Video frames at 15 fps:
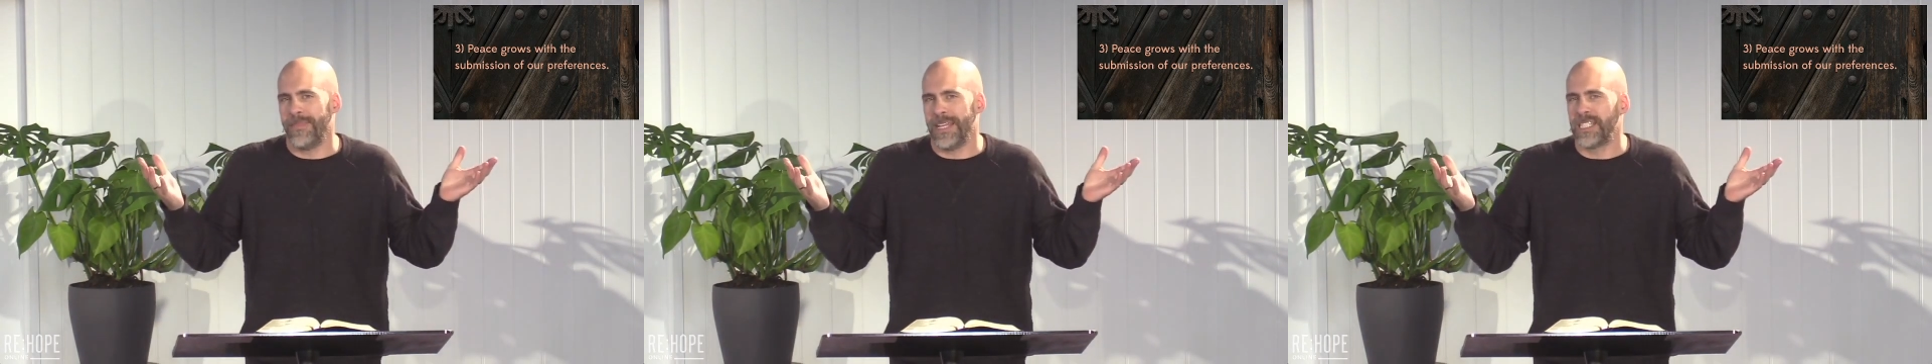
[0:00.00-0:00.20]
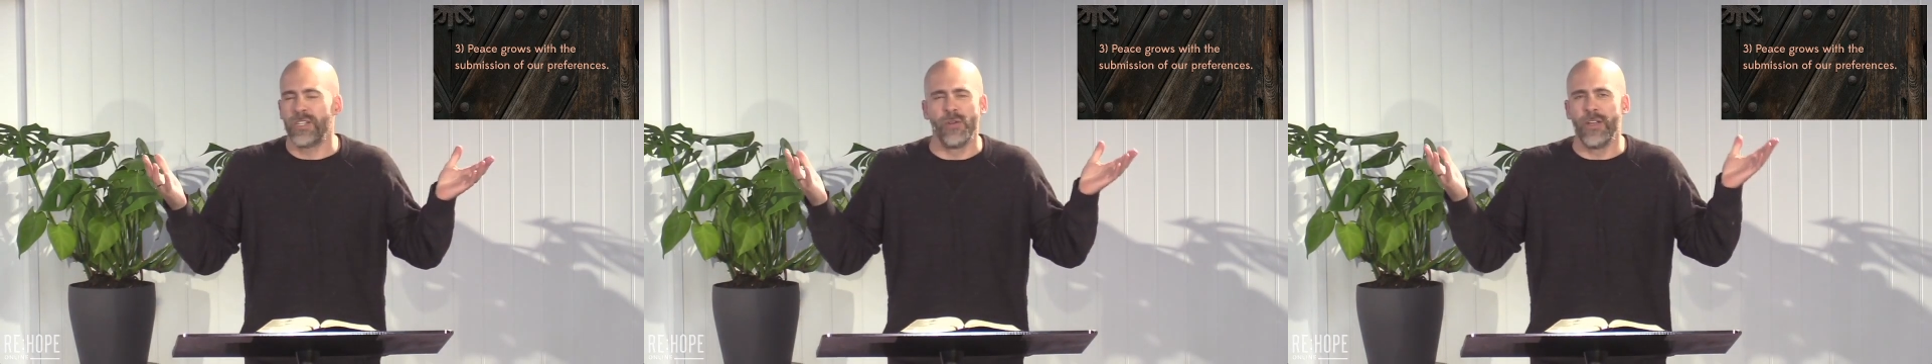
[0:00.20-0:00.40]

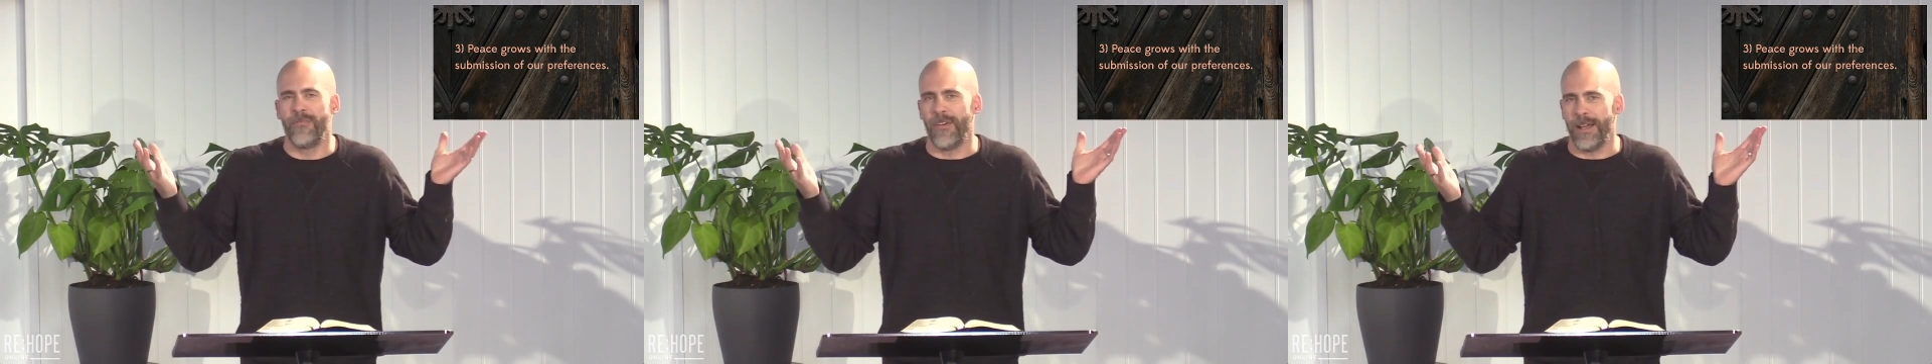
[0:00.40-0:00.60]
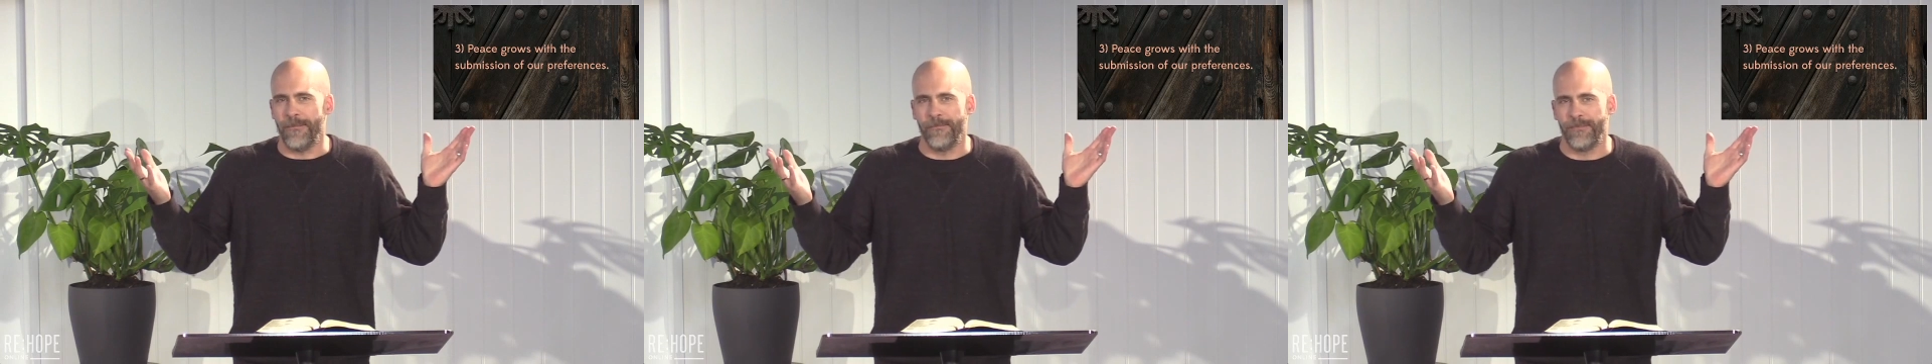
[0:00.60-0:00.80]
It's totally
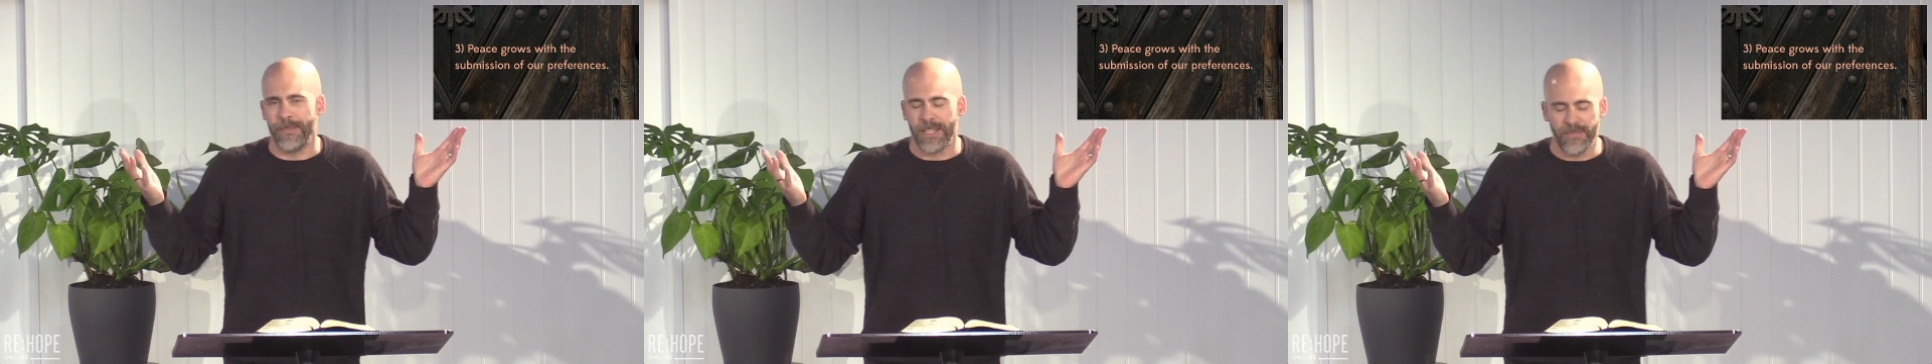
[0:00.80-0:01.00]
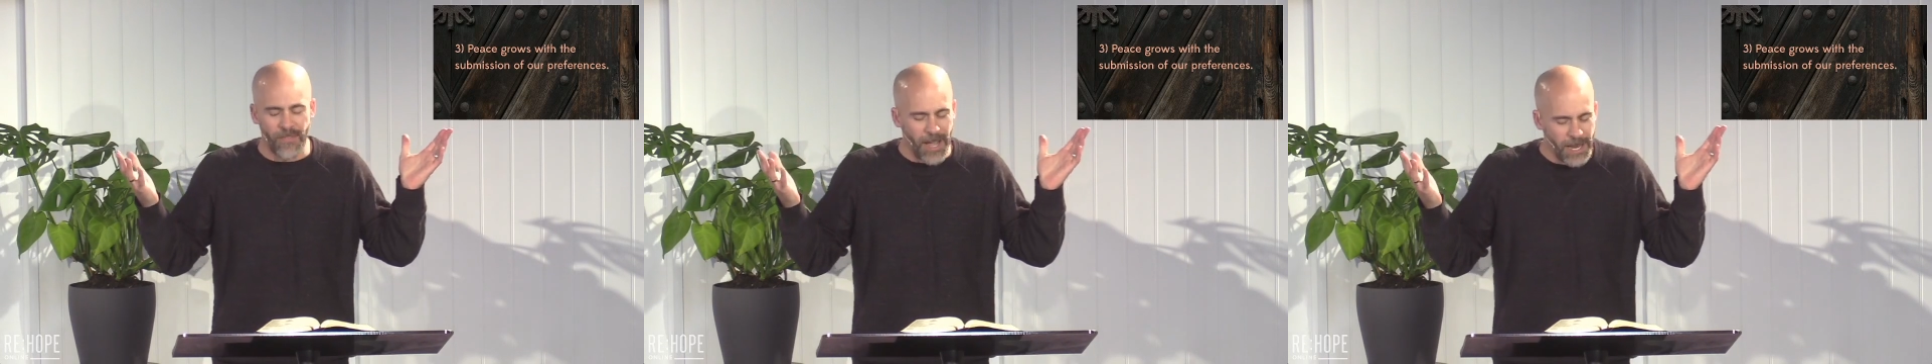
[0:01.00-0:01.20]
fine.
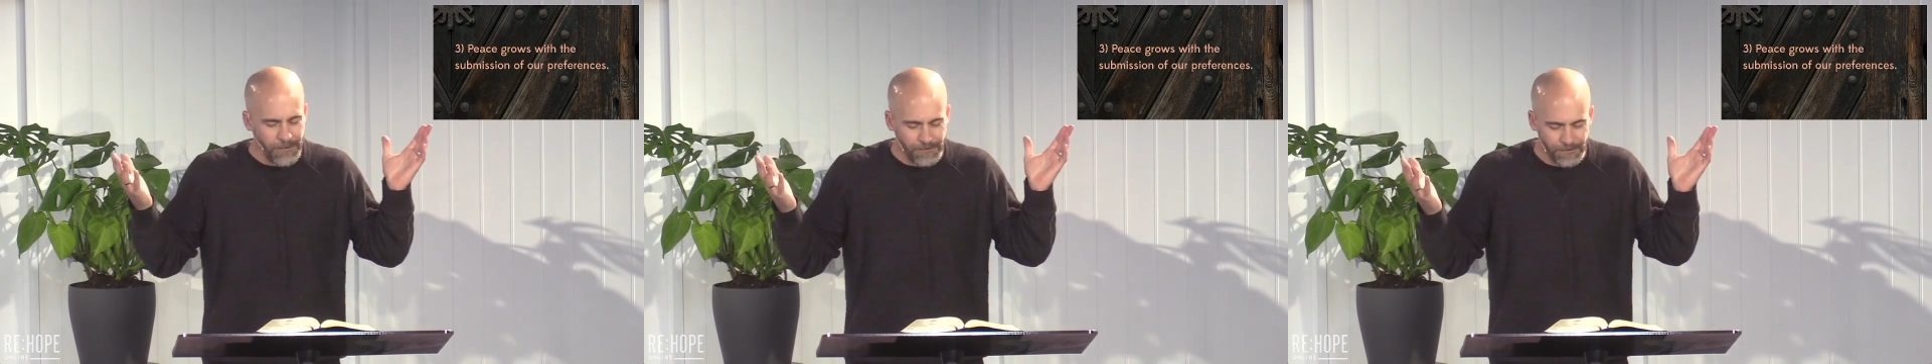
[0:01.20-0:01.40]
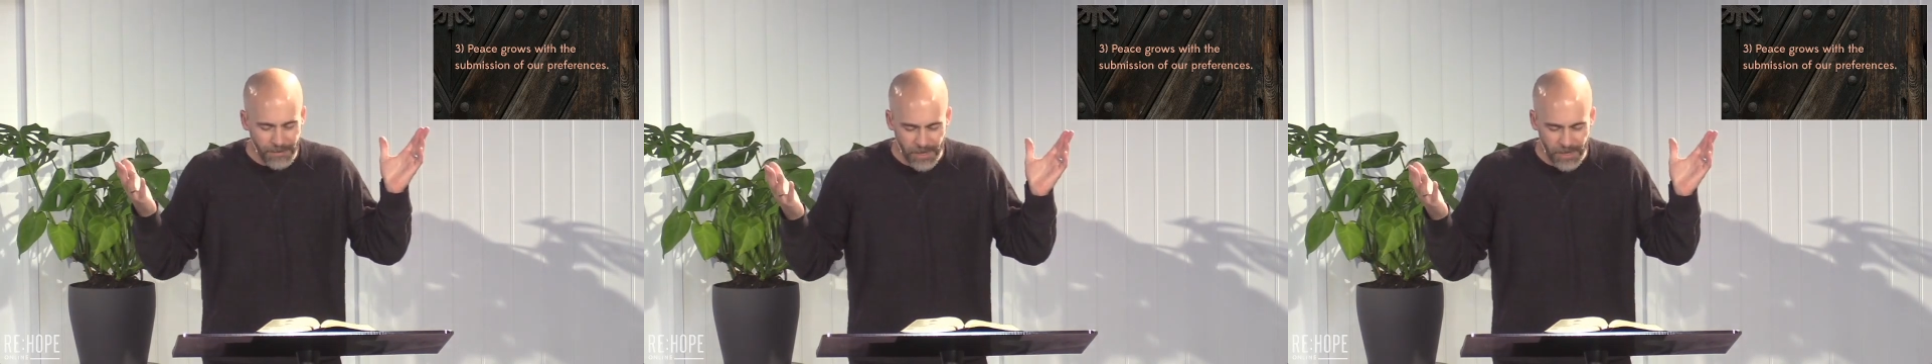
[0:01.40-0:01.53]
It's fine.